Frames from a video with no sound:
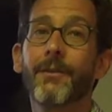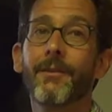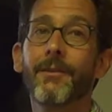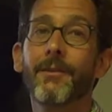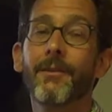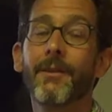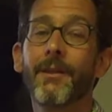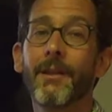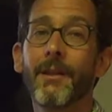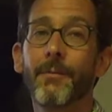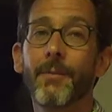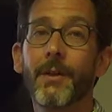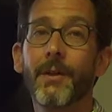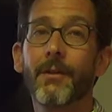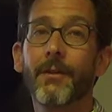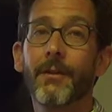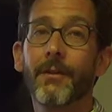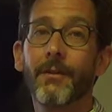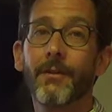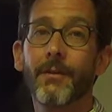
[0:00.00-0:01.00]
to the
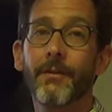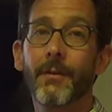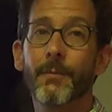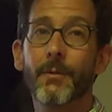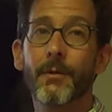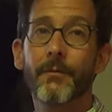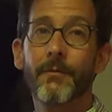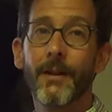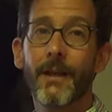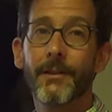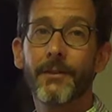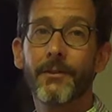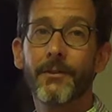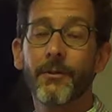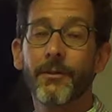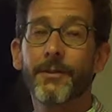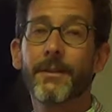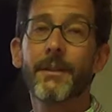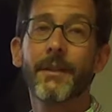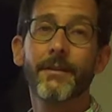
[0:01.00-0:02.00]
appearance of the
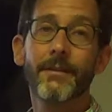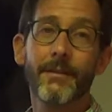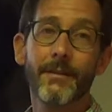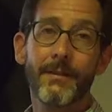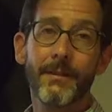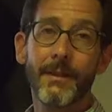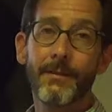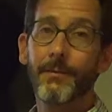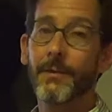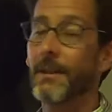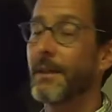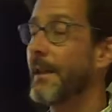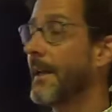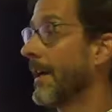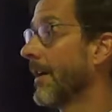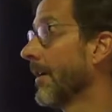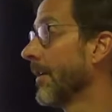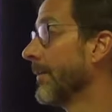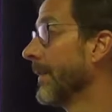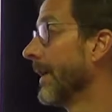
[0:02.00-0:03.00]
professionals, he doesn't seem to
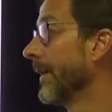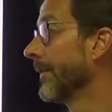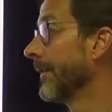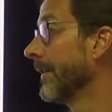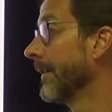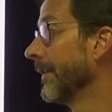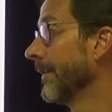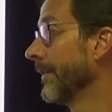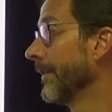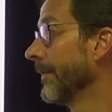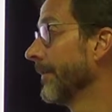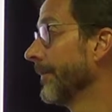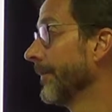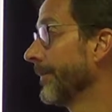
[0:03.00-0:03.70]
care about this.